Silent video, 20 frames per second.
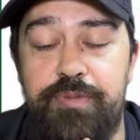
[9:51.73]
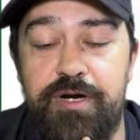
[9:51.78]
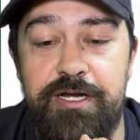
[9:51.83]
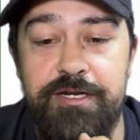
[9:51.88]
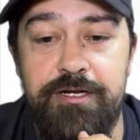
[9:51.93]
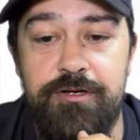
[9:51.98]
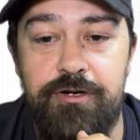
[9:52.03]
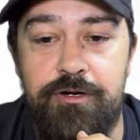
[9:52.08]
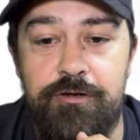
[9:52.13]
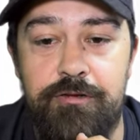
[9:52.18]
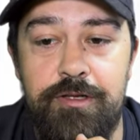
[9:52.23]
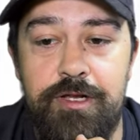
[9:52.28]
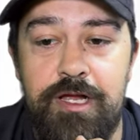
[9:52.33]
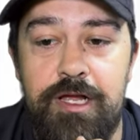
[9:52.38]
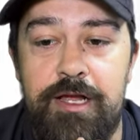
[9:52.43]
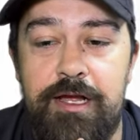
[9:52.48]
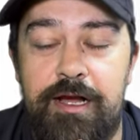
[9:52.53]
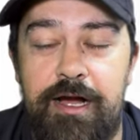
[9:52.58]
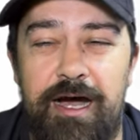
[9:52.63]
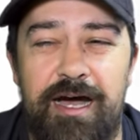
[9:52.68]
bundle.
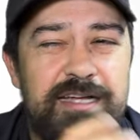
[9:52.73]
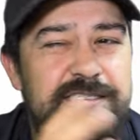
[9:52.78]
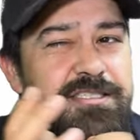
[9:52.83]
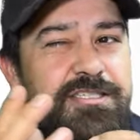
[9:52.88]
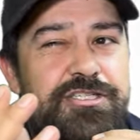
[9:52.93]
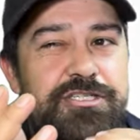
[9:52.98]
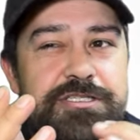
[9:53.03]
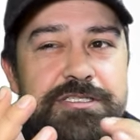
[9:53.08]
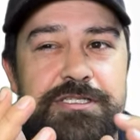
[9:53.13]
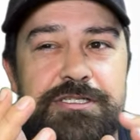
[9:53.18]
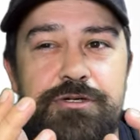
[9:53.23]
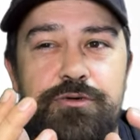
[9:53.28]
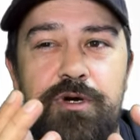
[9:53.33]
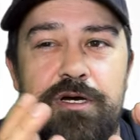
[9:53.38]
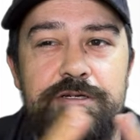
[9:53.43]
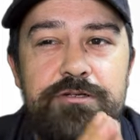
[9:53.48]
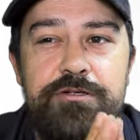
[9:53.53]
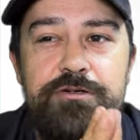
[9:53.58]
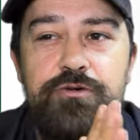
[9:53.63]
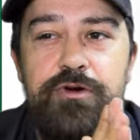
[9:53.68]
Uh, it's just two
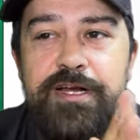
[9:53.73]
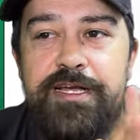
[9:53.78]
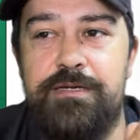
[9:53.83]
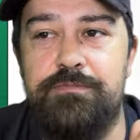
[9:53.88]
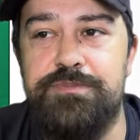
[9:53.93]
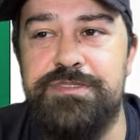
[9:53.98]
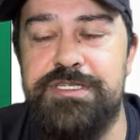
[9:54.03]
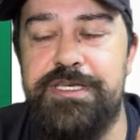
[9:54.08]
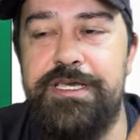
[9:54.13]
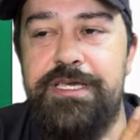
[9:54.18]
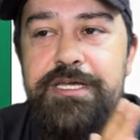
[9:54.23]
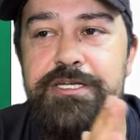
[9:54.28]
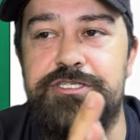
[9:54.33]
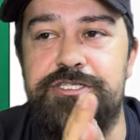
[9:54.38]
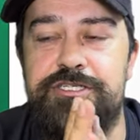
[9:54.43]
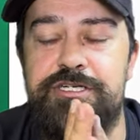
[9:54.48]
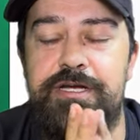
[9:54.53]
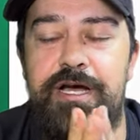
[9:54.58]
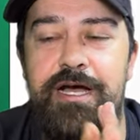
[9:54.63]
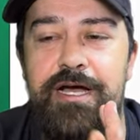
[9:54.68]
hundred grams
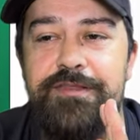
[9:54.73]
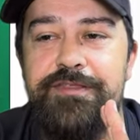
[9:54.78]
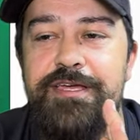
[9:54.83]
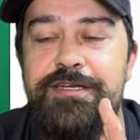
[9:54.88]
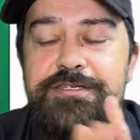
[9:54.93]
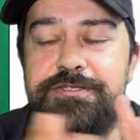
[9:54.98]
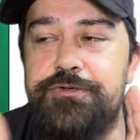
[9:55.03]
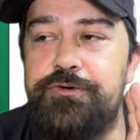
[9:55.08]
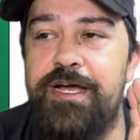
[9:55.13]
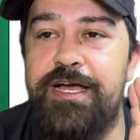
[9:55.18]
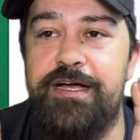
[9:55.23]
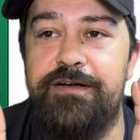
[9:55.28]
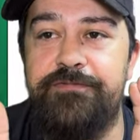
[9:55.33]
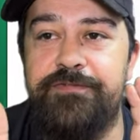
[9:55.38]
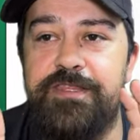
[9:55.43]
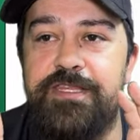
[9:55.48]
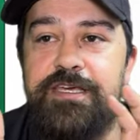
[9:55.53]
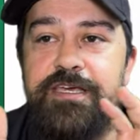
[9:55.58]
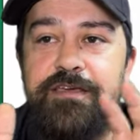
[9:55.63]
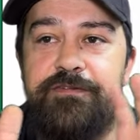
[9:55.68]
each. Uh, they do
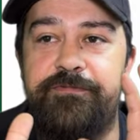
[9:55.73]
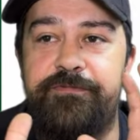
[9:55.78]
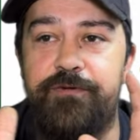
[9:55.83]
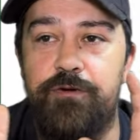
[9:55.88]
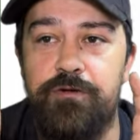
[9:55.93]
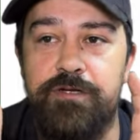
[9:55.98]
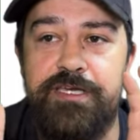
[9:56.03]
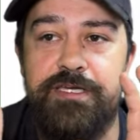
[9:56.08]
have the full